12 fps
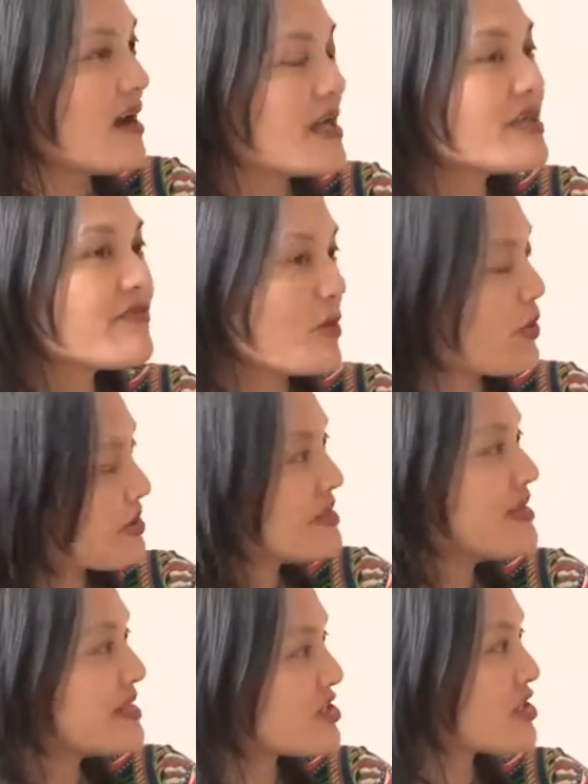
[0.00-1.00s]
If I
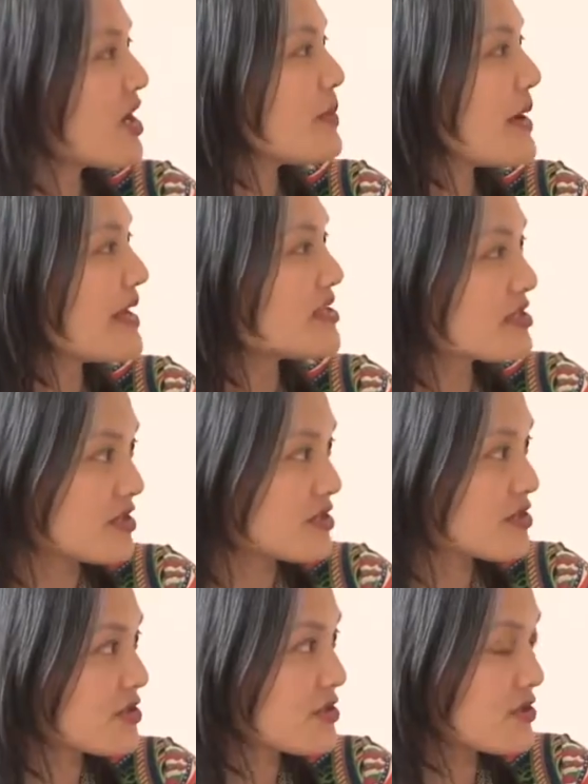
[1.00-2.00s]
wanted a job, I
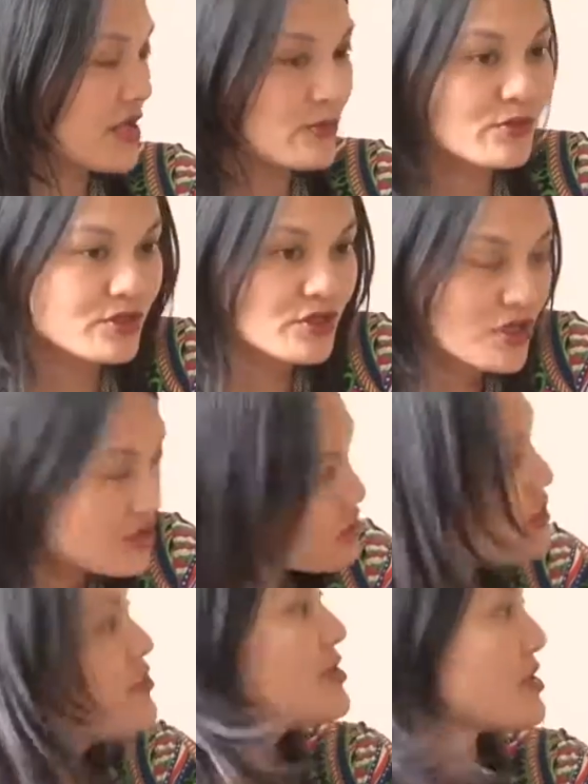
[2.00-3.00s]
would just
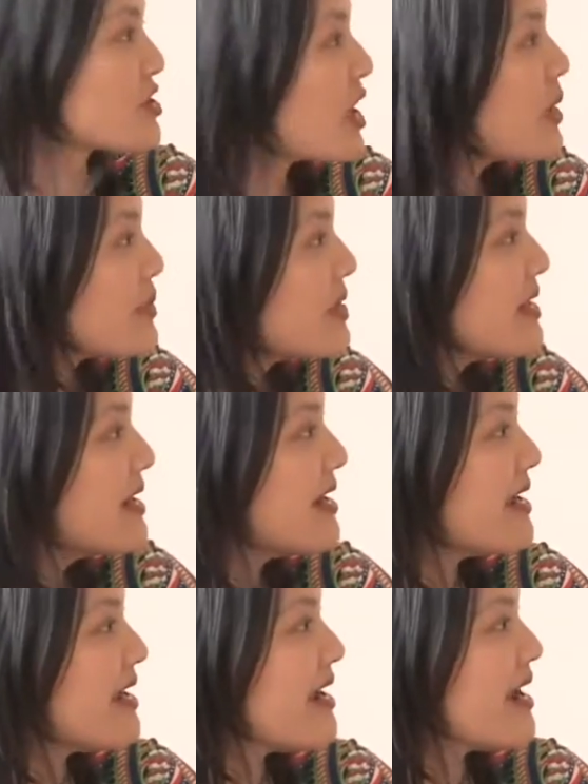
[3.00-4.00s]
go for the job.
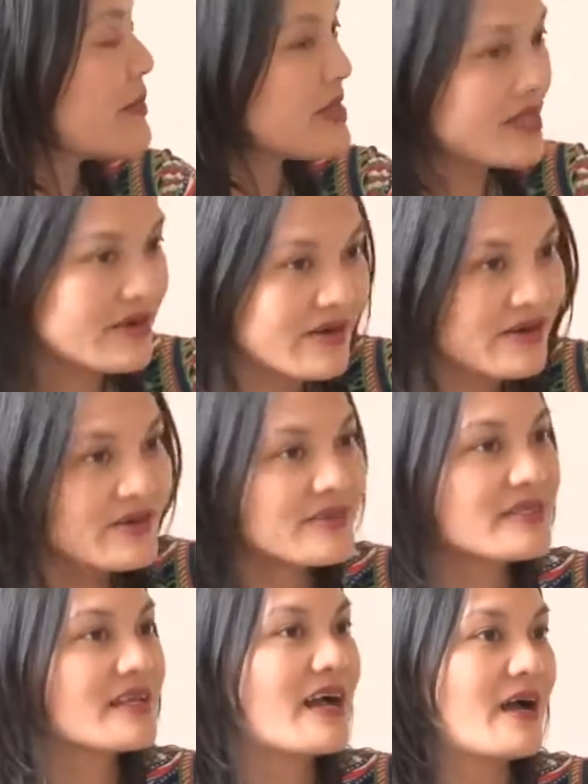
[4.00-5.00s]

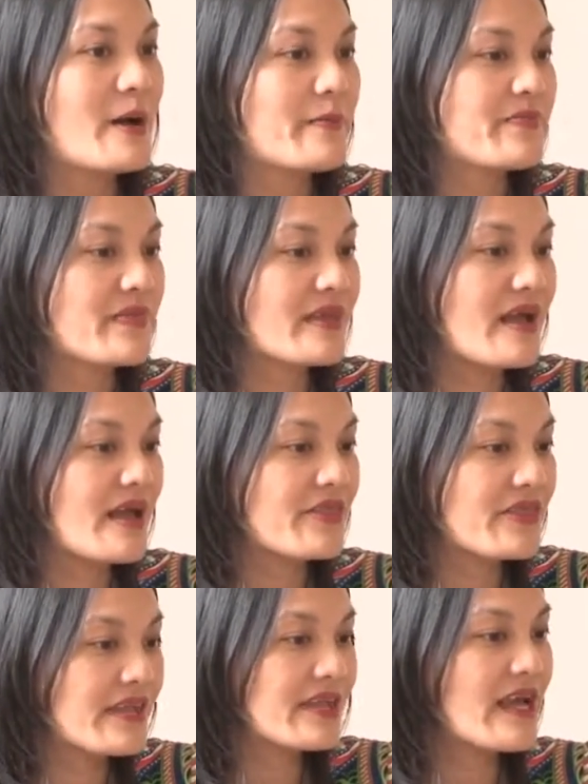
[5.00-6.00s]
Because I
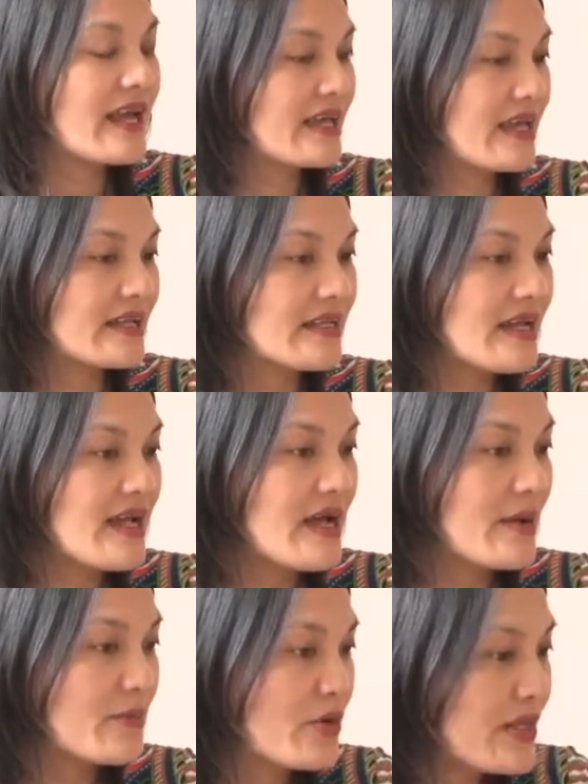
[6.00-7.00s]
think I can
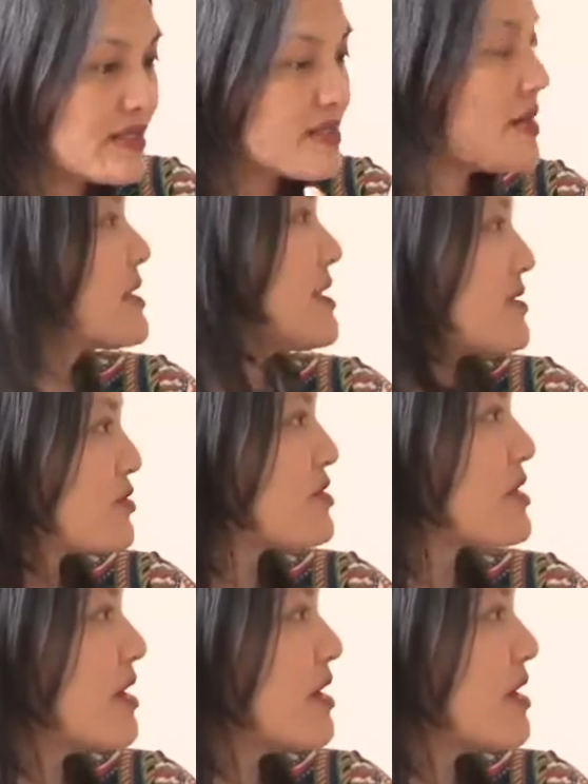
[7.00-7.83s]
bring something to the